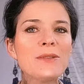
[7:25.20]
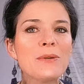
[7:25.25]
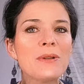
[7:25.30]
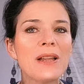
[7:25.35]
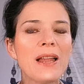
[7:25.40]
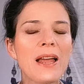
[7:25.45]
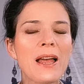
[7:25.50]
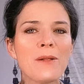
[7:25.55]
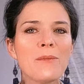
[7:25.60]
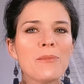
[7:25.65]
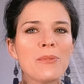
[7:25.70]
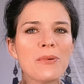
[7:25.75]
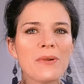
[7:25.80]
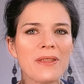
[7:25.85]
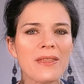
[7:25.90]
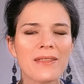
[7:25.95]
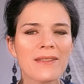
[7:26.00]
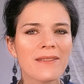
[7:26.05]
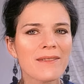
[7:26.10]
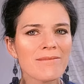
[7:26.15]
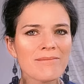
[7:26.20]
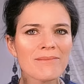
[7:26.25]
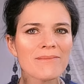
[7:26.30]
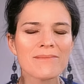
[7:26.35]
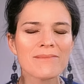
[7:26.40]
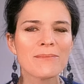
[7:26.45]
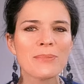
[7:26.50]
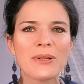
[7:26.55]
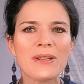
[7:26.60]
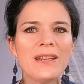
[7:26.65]
will help with
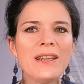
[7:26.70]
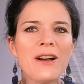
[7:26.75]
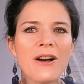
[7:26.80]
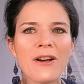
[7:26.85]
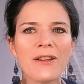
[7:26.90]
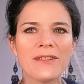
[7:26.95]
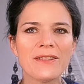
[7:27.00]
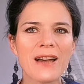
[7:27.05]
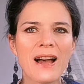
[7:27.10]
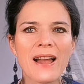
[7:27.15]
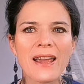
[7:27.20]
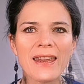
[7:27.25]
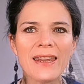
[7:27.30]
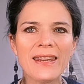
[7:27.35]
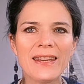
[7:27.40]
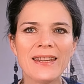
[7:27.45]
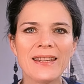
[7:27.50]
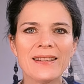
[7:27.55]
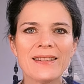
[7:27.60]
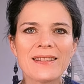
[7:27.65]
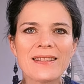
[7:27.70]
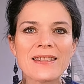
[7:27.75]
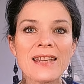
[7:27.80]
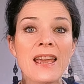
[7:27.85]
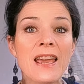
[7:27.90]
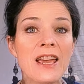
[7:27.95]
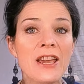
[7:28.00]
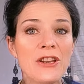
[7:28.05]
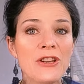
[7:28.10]
putting on high heels.